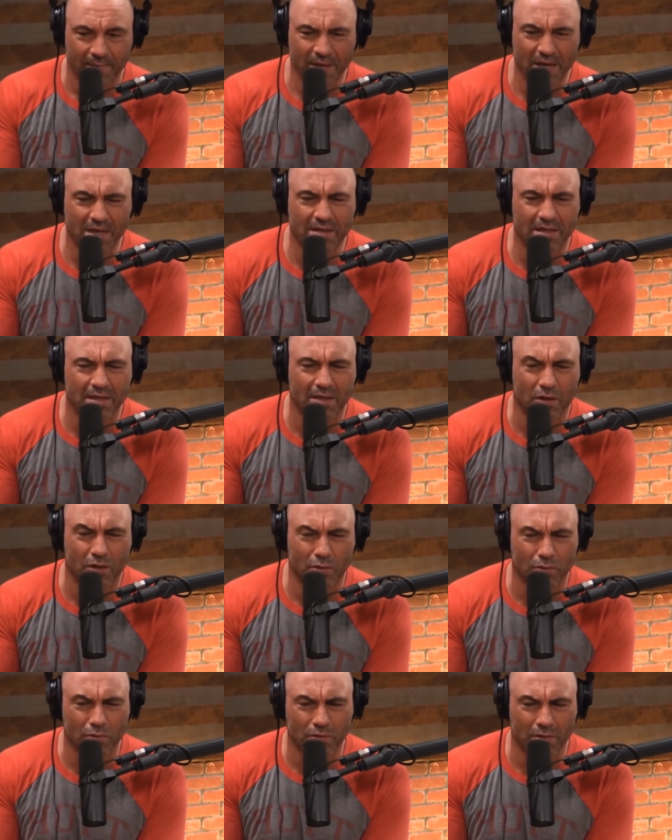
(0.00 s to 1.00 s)
Then you see the
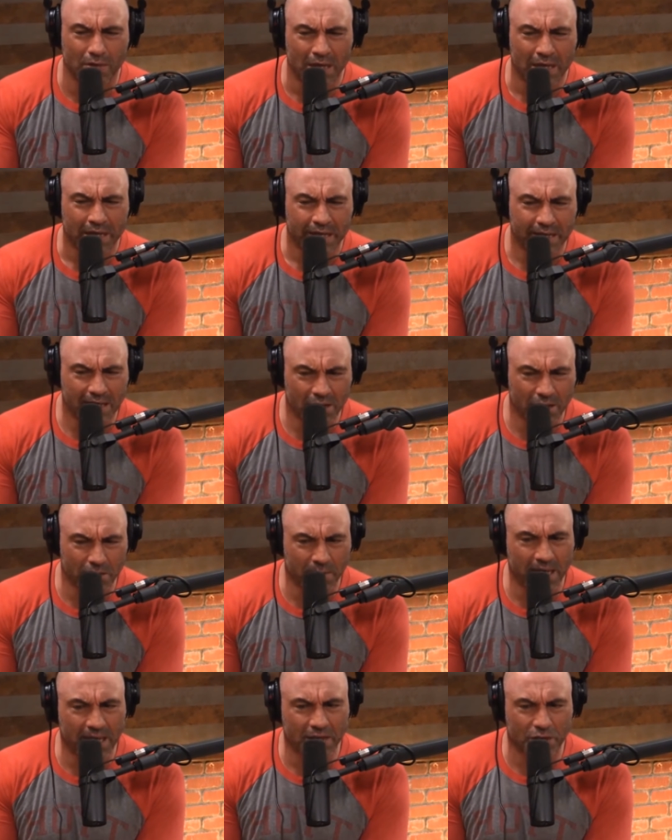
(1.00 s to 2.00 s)
cruel,
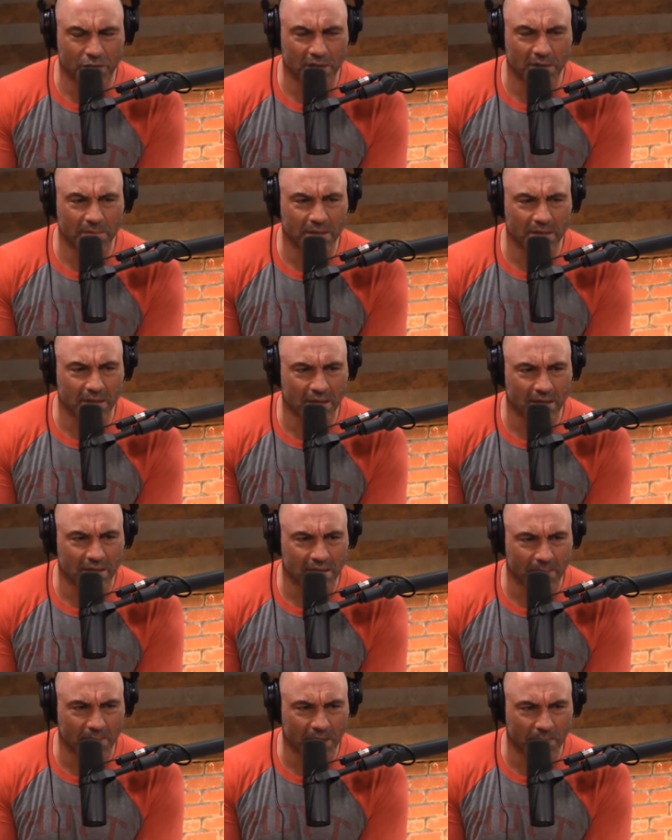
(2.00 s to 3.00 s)
inhumane treatment that
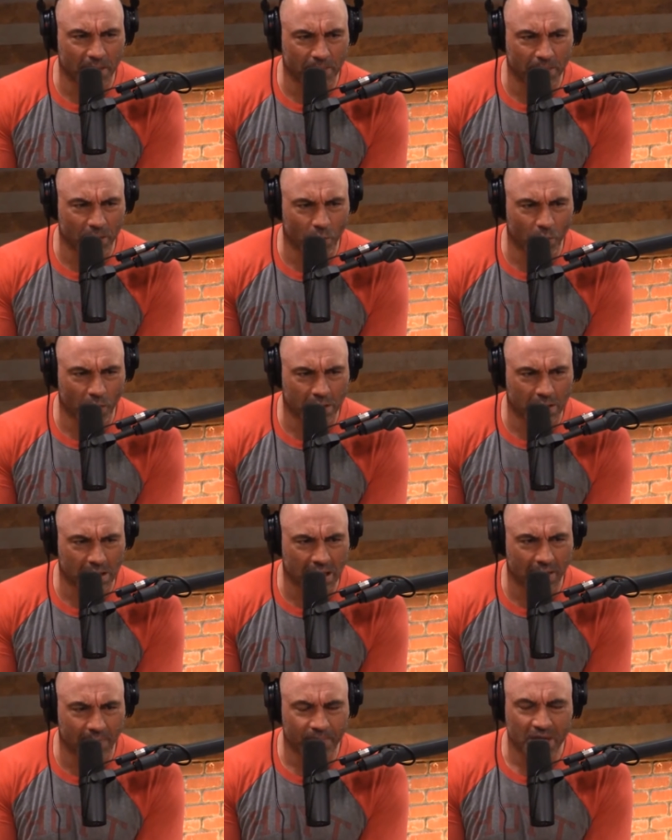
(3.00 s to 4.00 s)
some of the people that work
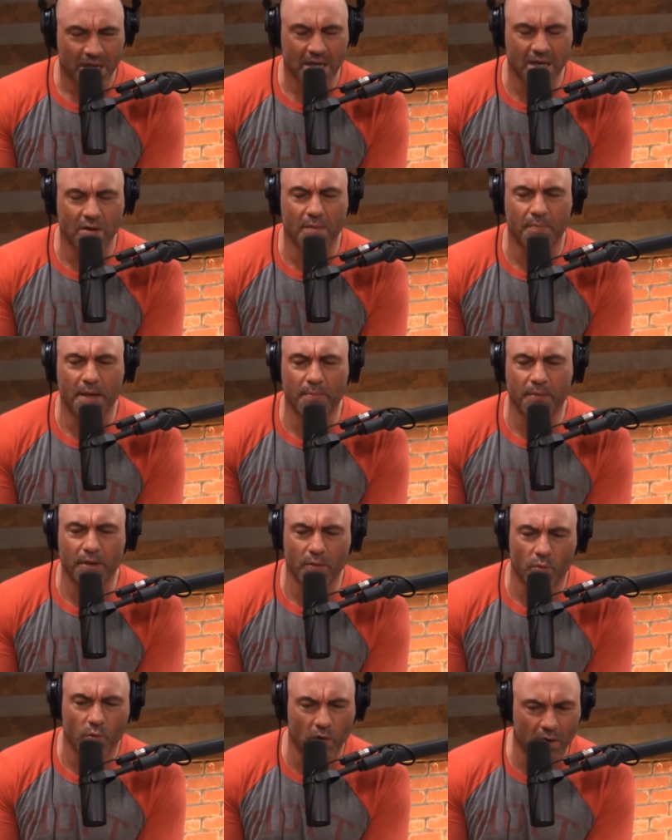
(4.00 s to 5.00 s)
there, and people
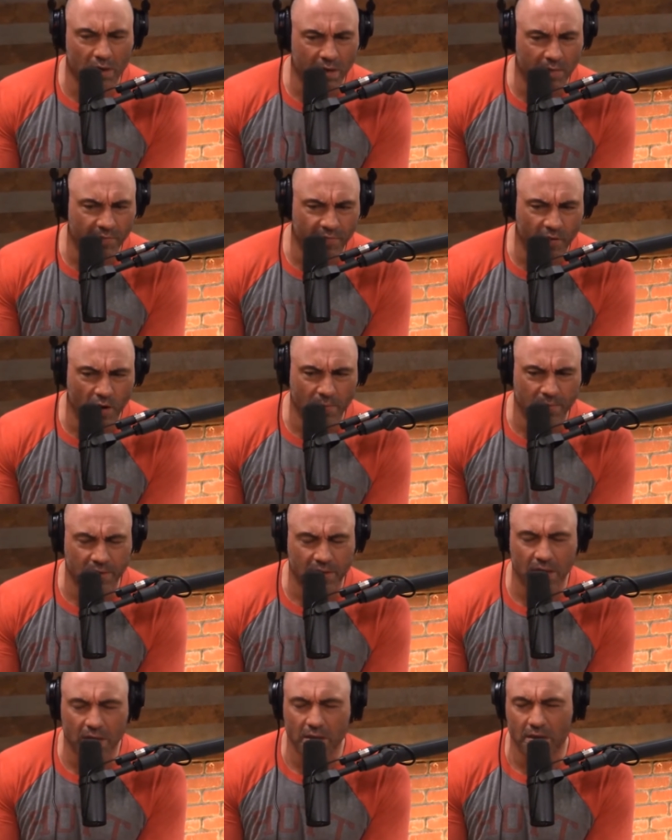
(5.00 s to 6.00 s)
that work in farms
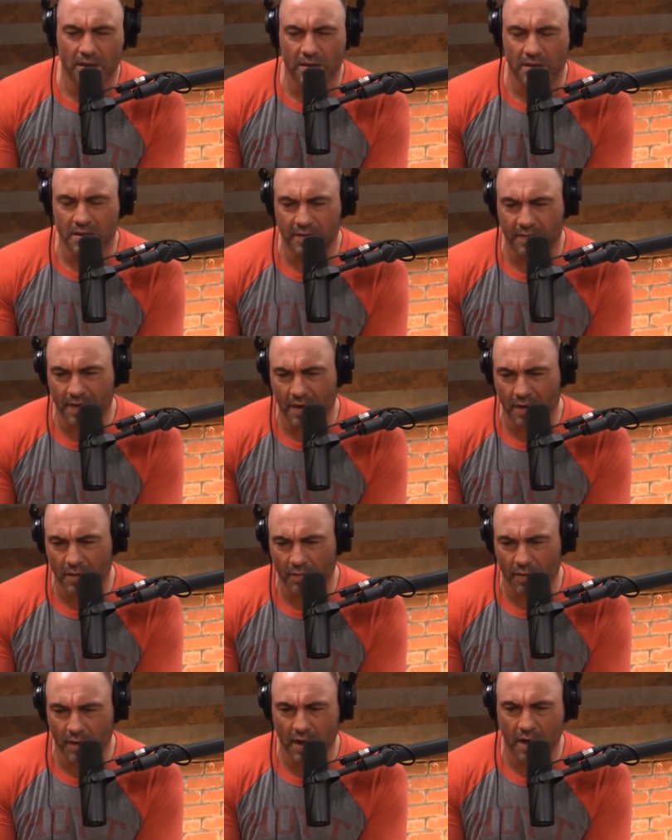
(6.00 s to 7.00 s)
will tell you, look, this is very
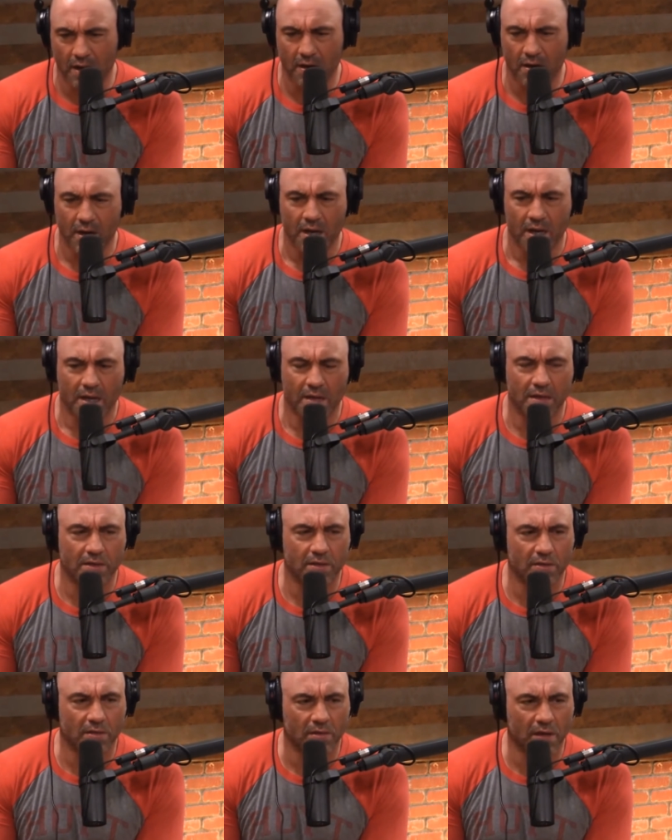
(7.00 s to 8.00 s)
rare, and
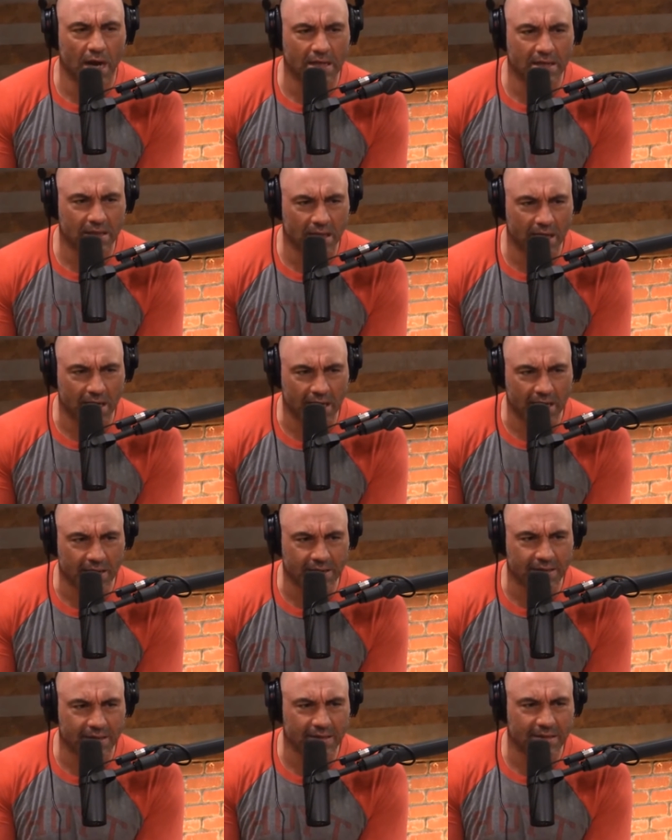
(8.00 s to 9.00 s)
these are isolated
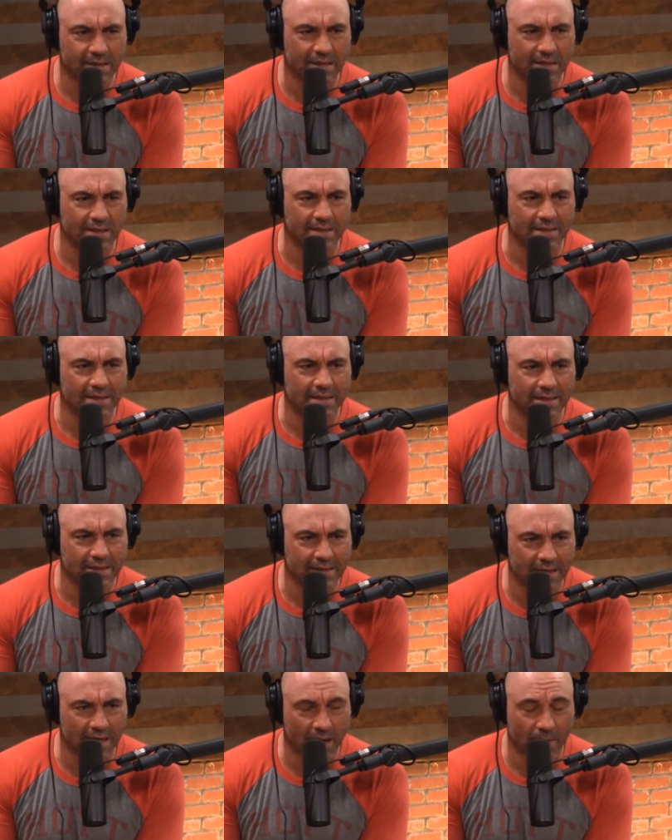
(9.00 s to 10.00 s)
instances, and this
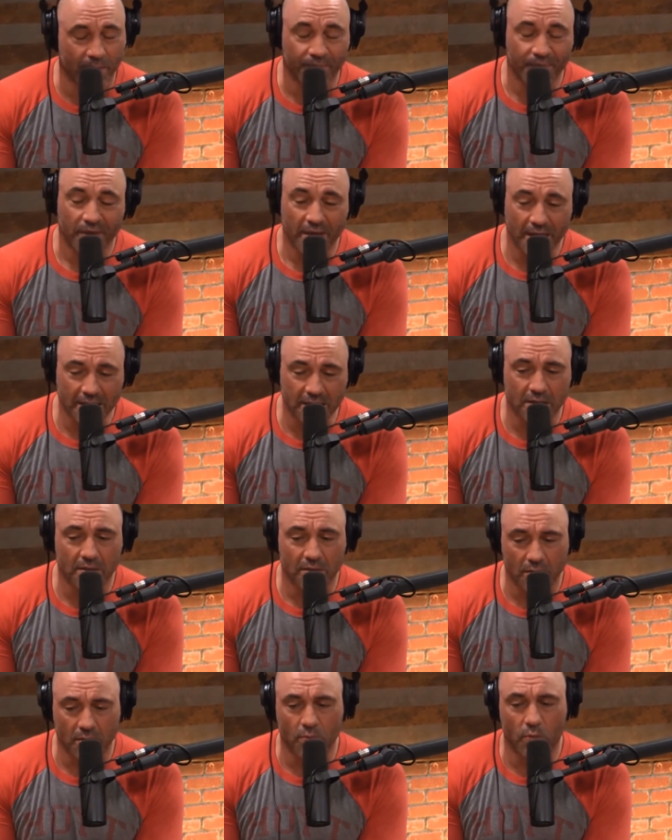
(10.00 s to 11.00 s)
is terrible. That's
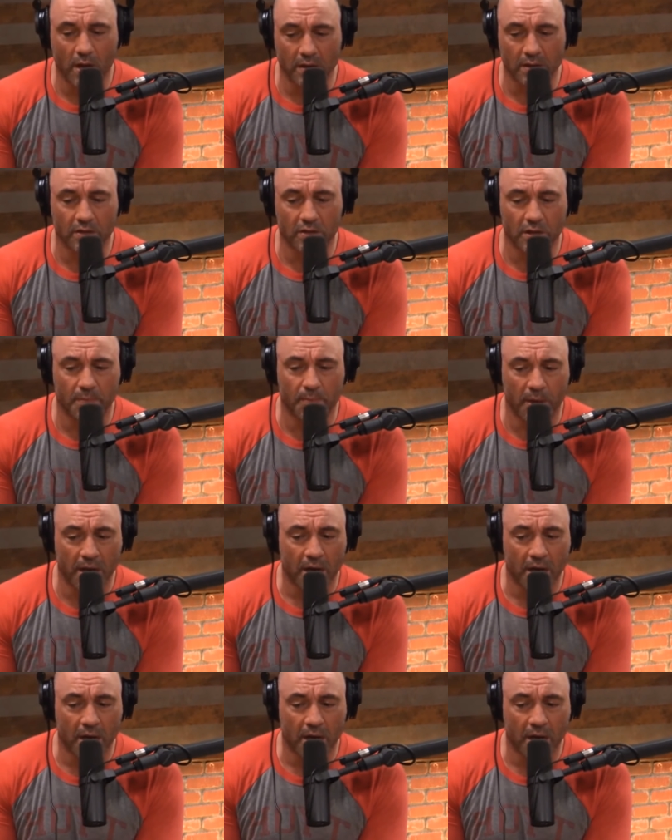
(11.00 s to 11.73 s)
well and good, but